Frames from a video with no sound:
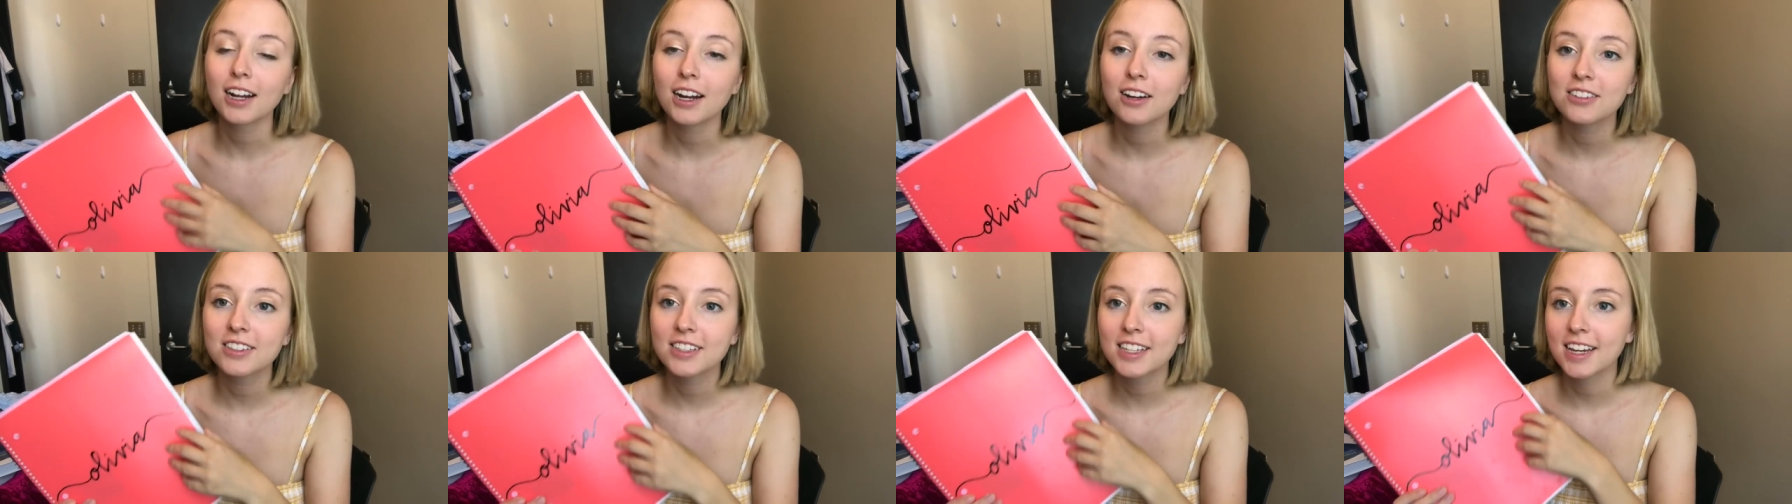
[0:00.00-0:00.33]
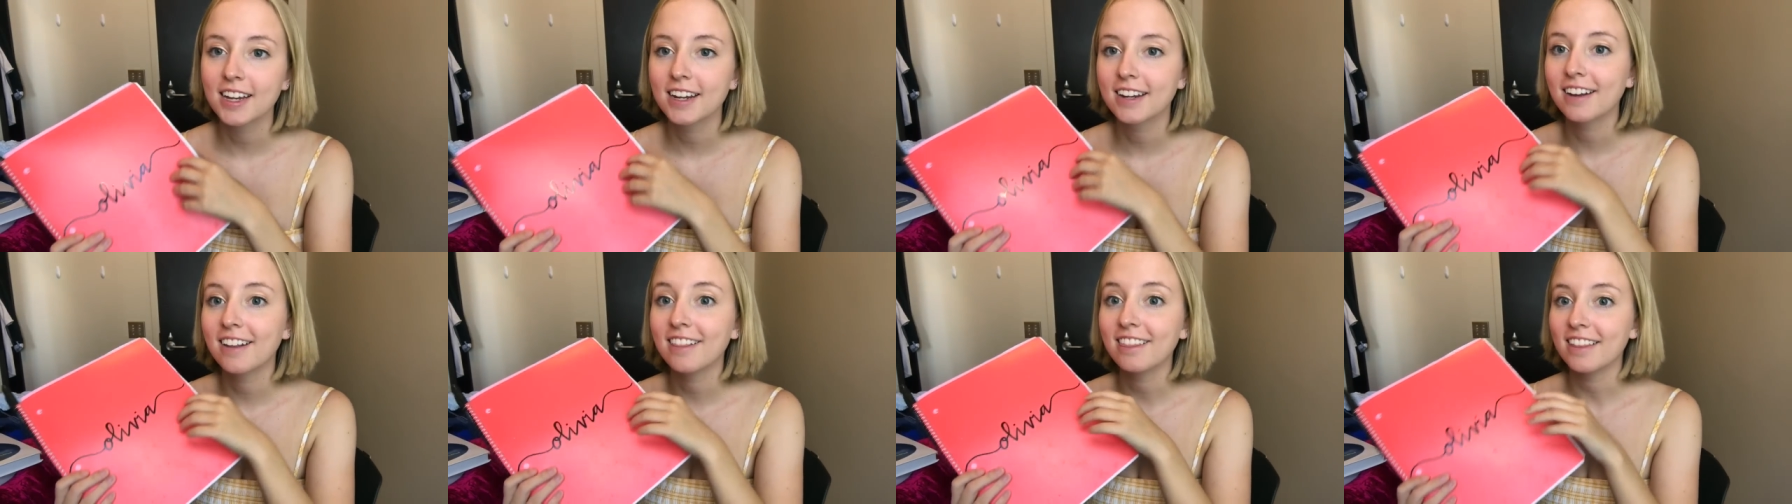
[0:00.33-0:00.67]
was
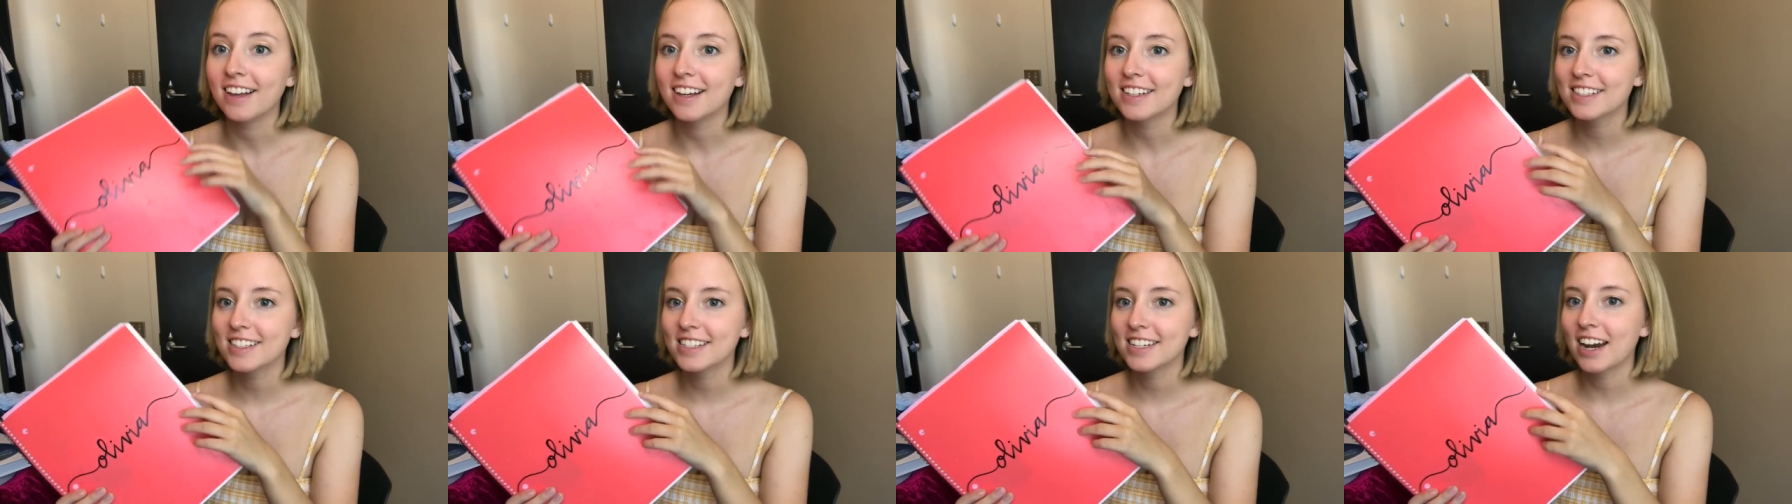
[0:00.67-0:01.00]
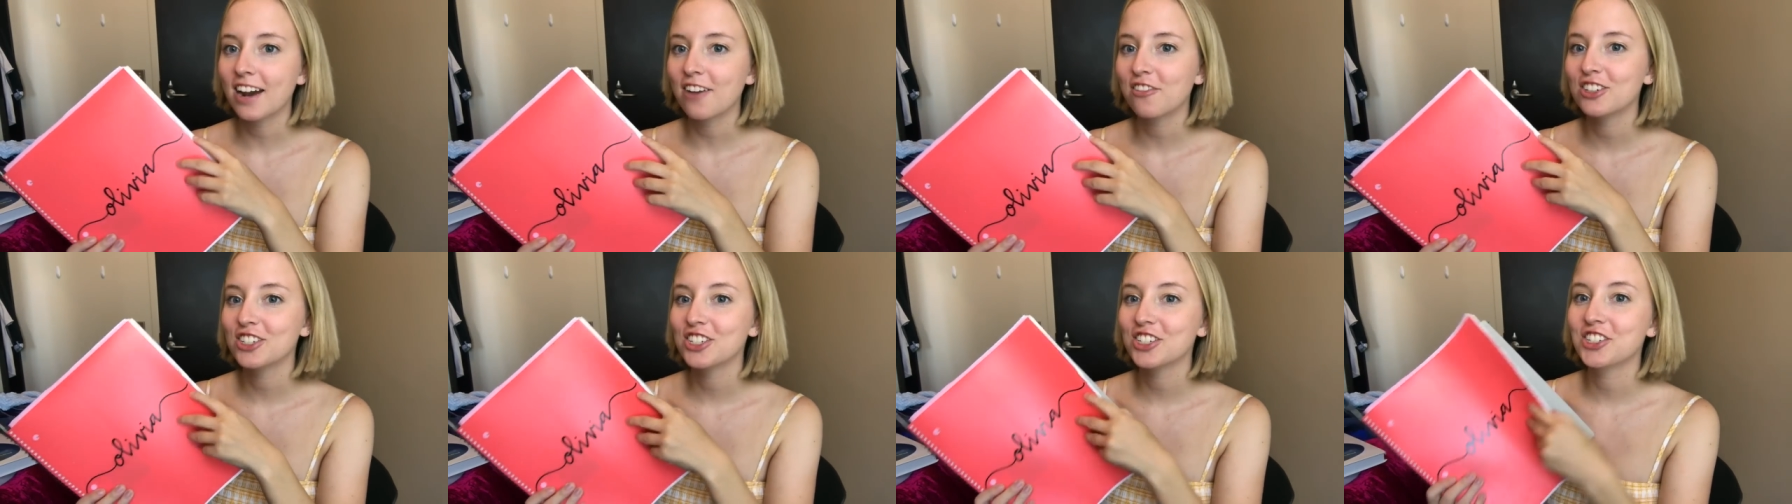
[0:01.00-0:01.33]
saying, less than
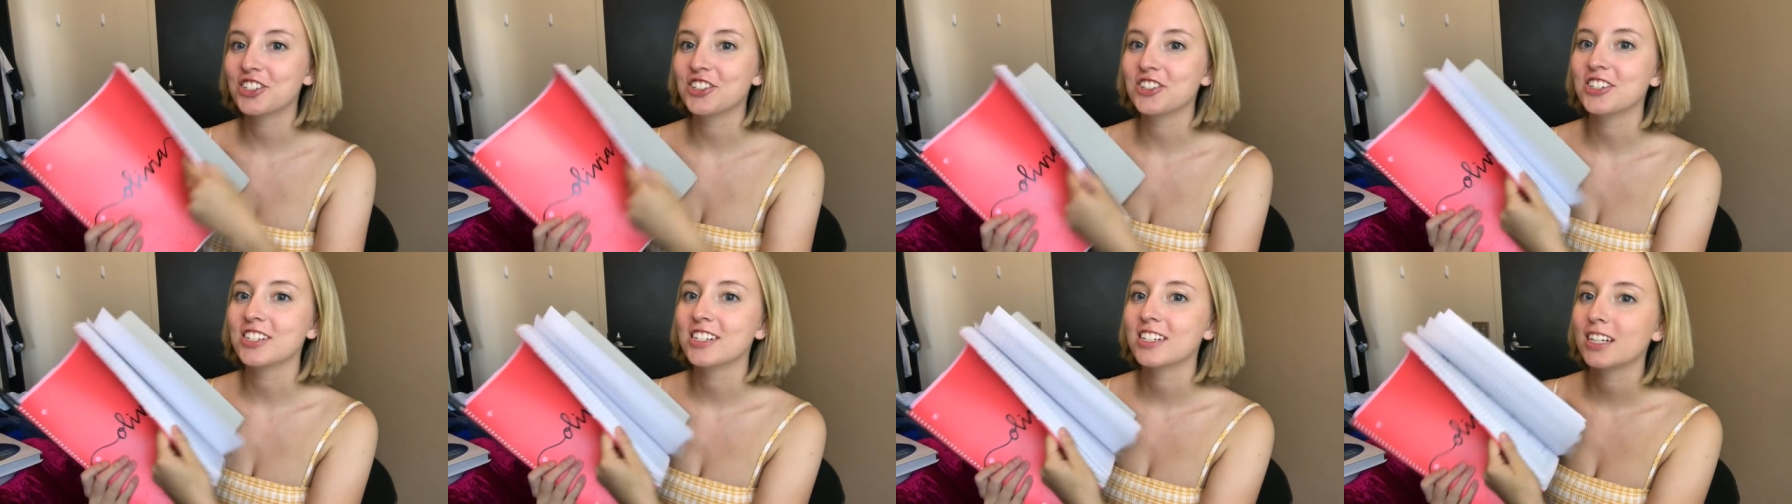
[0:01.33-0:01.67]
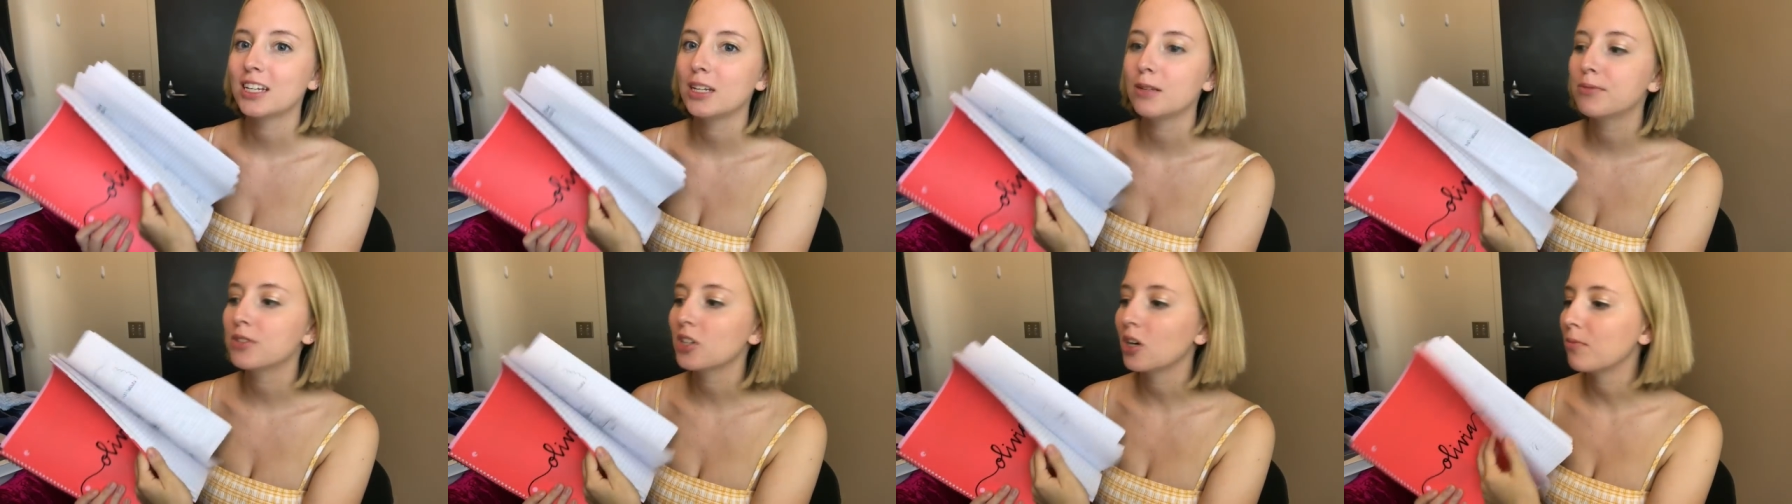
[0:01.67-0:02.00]
average student
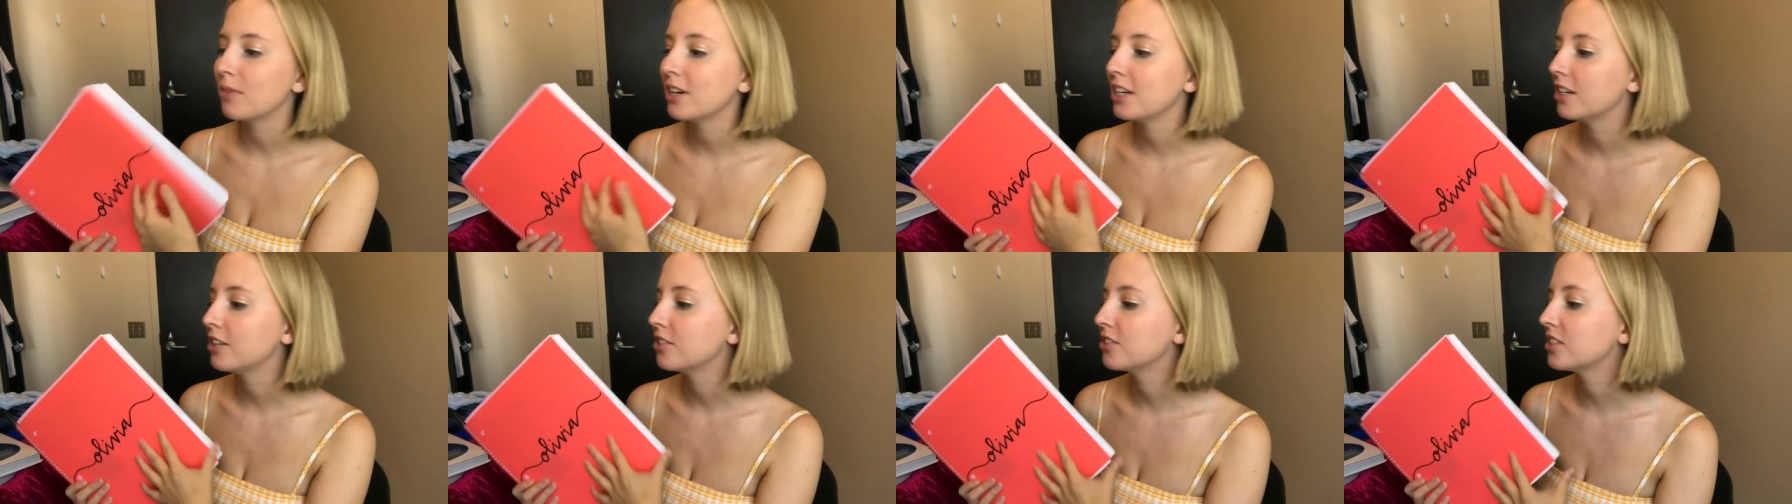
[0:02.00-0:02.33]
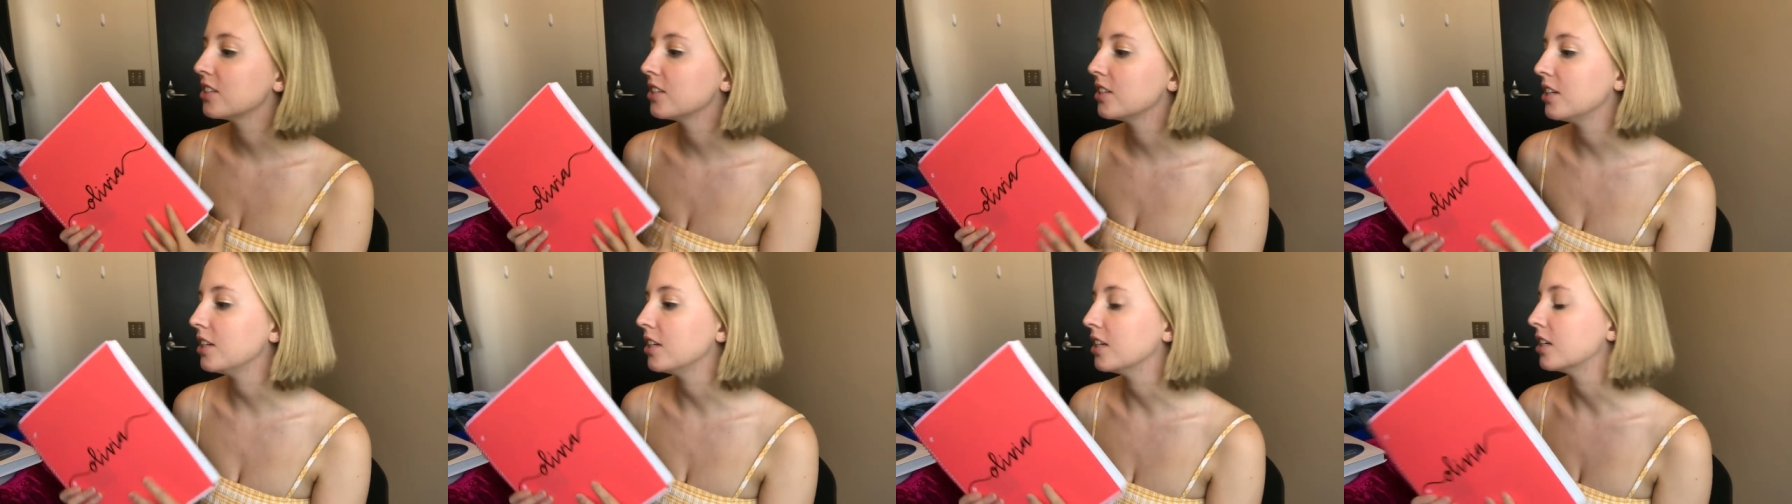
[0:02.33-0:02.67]
keeps all my notes
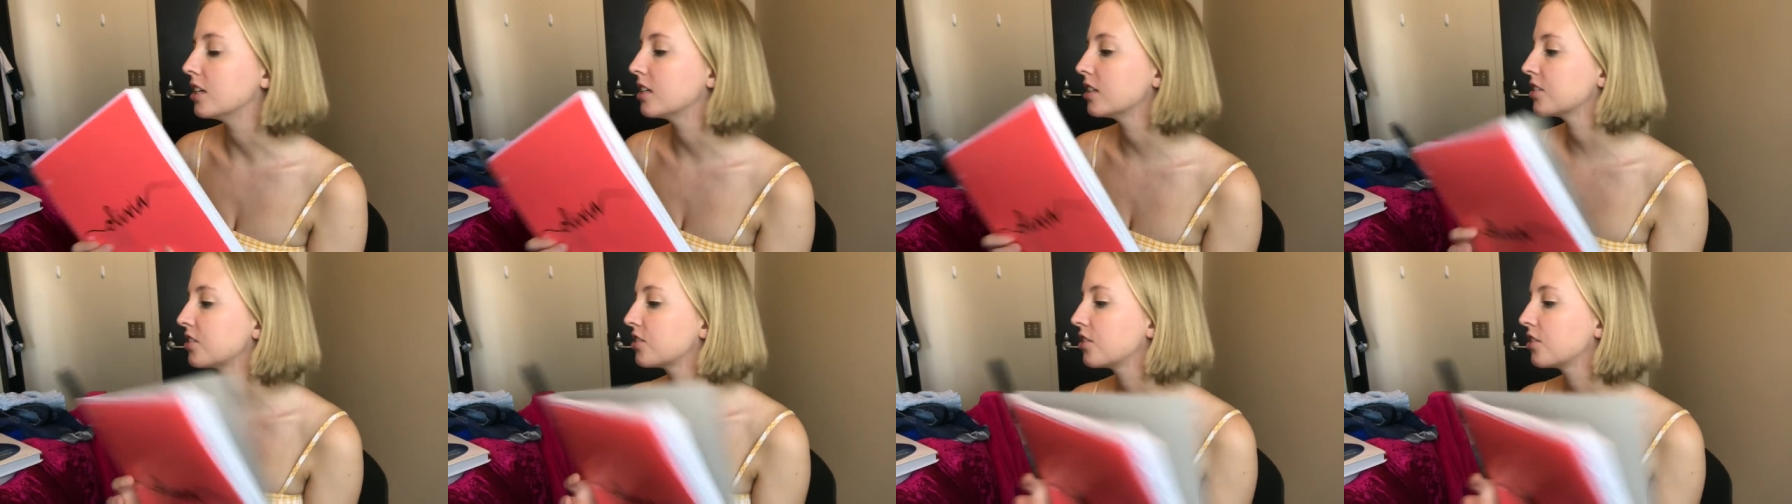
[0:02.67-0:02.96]
in here,